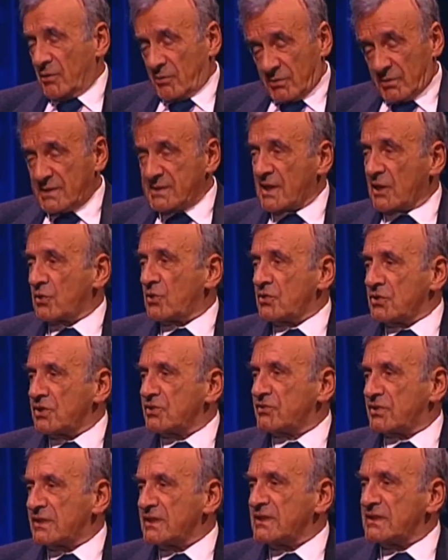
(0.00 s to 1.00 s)
These are only
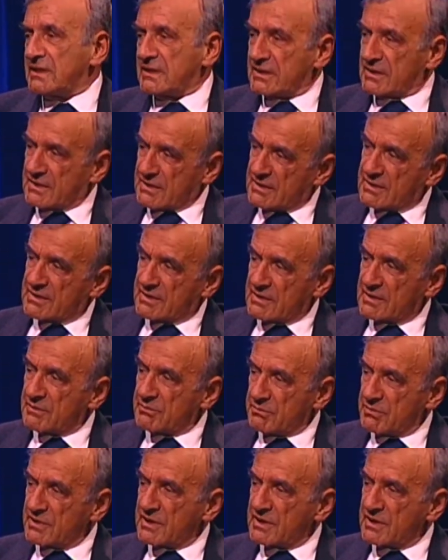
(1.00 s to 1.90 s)
three, uh, but